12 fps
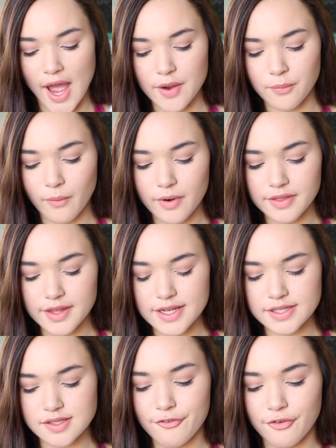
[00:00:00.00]
I wore
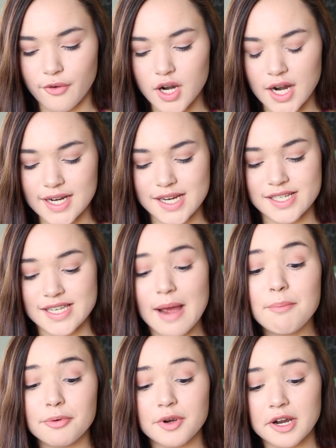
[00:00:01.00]
this for a
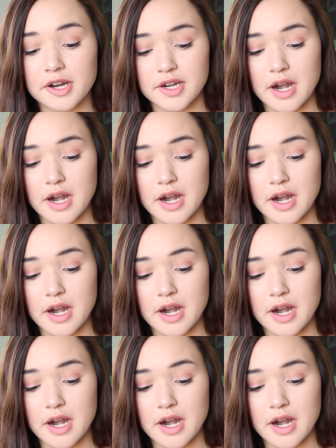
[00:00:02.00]
contemporary